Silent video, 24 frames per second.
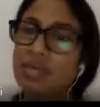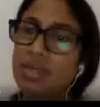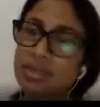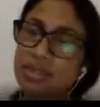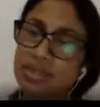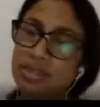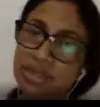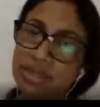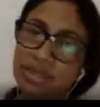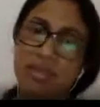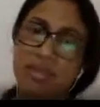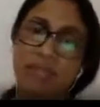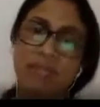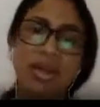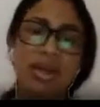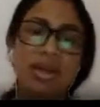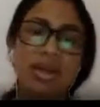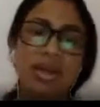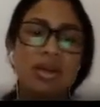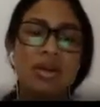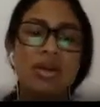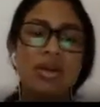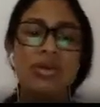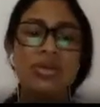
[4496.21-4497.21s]
that central
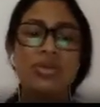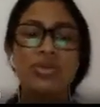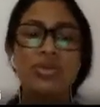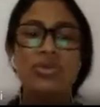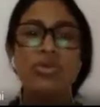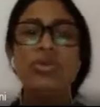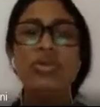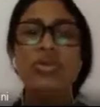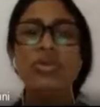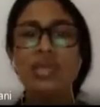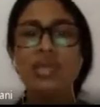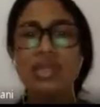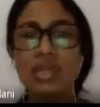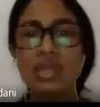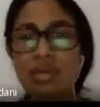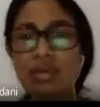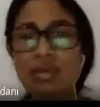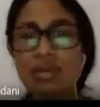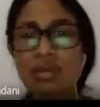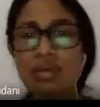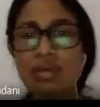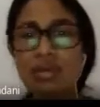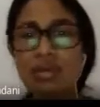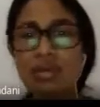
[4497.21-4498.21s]
bank also
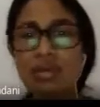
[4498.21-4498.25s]
did